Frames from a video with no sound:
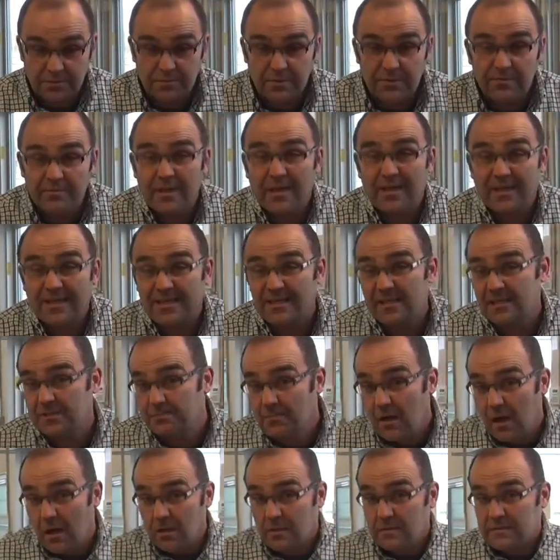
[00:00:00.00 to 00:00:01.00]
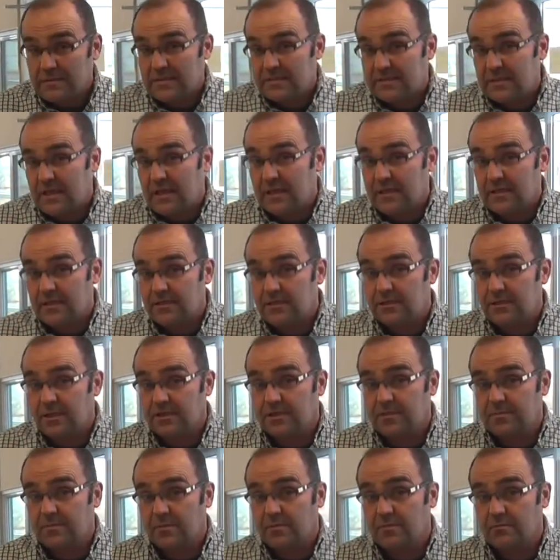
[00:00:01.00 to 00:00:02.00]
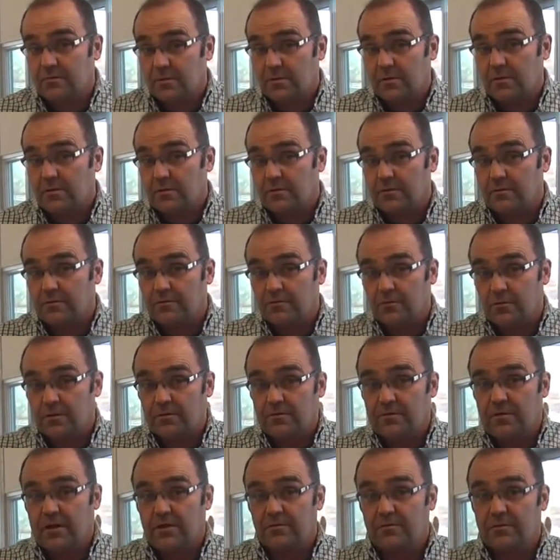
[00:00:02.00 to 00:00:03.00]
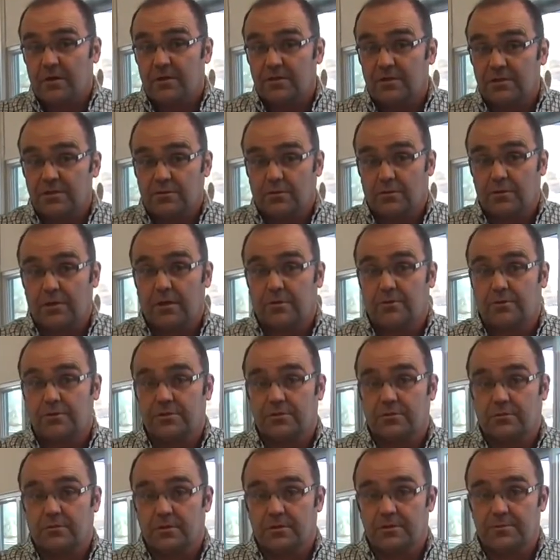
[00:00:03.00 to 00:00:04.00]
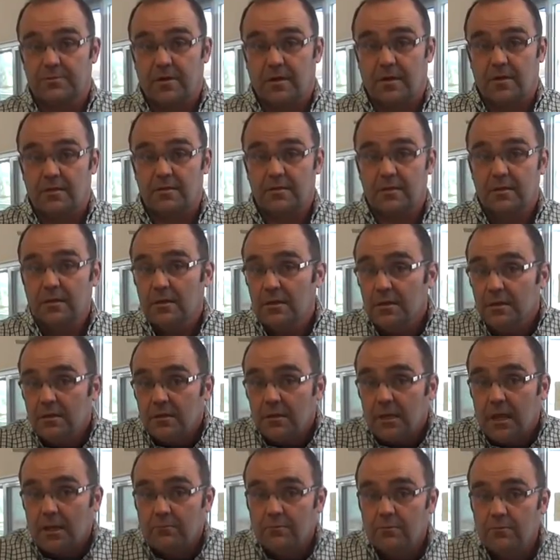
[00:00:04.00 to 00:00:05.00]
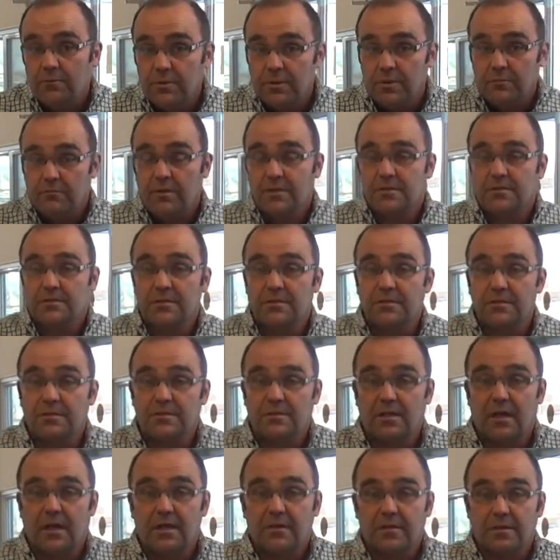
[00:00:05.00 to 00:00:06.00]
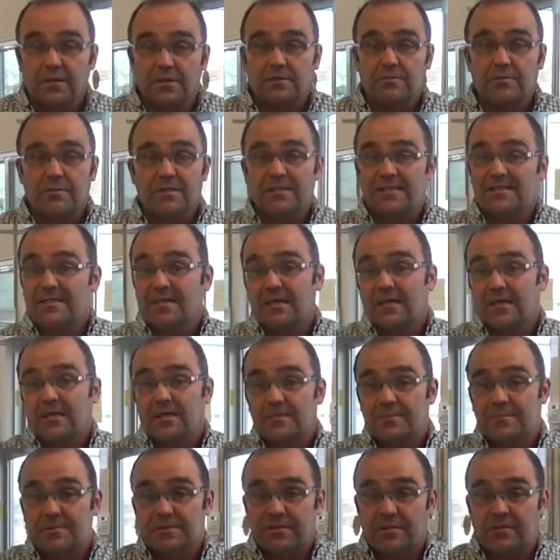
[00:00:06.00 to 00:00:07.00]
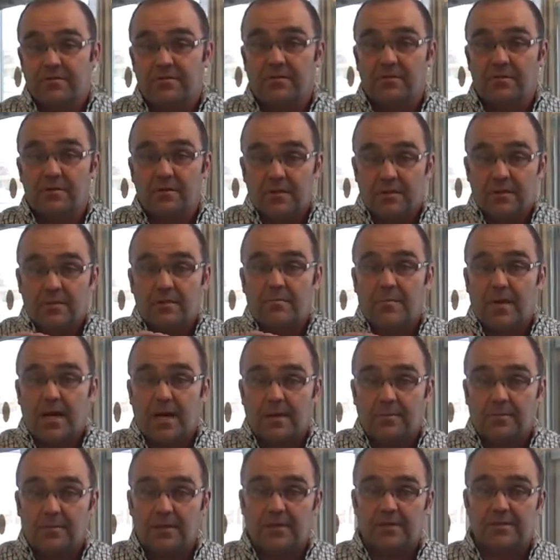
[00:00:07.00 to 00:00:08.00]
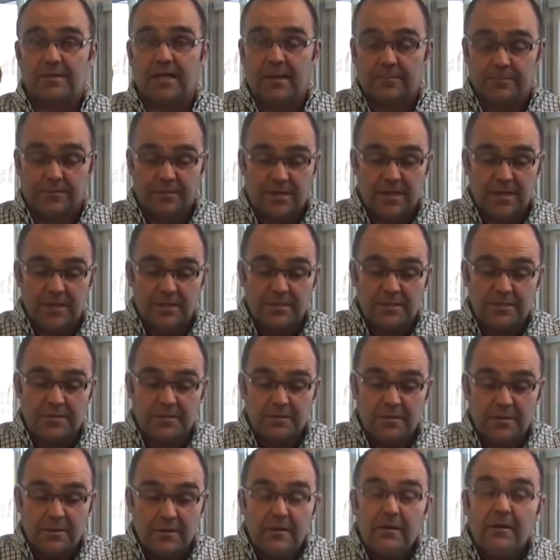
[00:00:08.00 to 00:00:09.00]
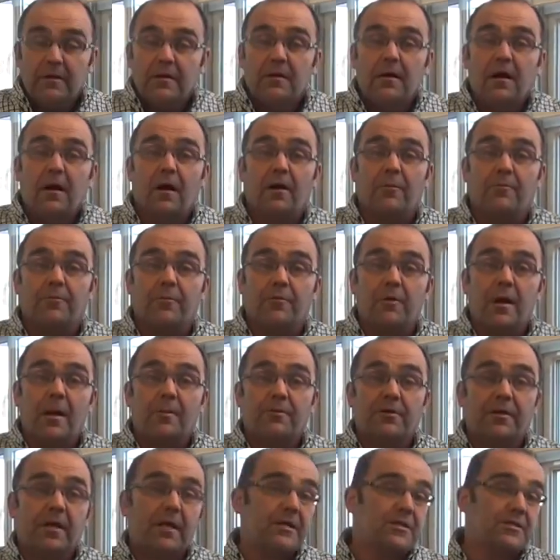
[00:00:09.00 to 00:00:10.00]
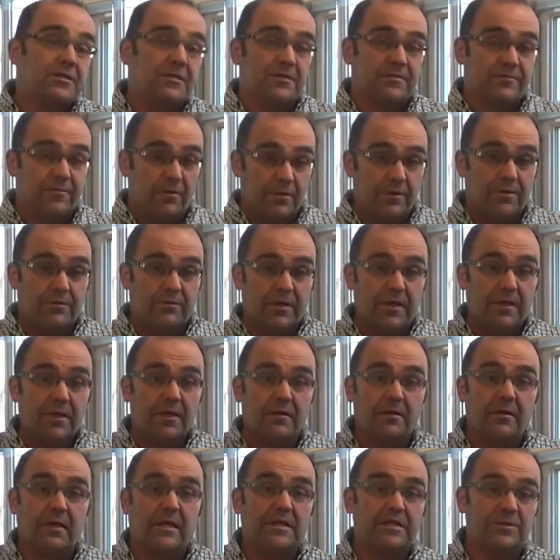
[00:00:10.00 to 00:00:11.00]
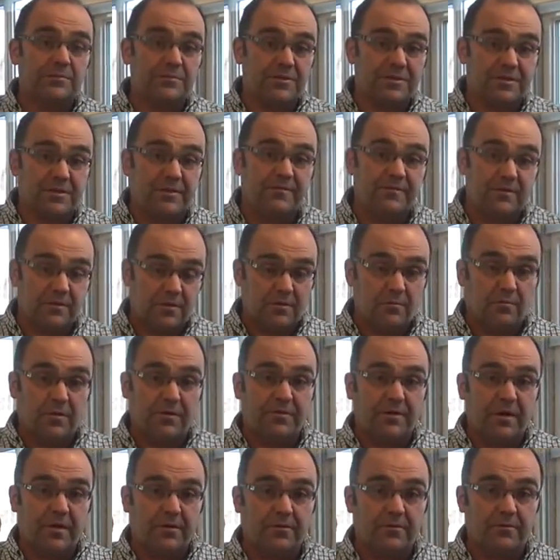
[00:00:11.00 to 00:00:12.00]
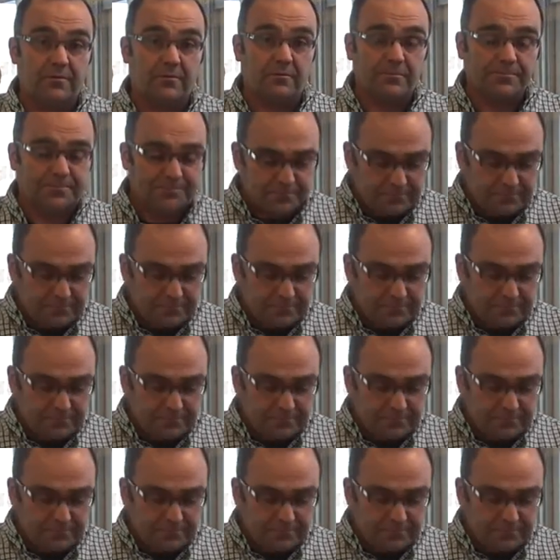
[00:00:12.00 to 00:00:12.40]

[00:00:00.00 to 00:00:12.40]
we've made a small design adjustment with our 45 Drive StorNet or storage pod. Now, when we originally designed this, we designed it specifically like the Backblaze application. Their application is very unique and specific to what they do.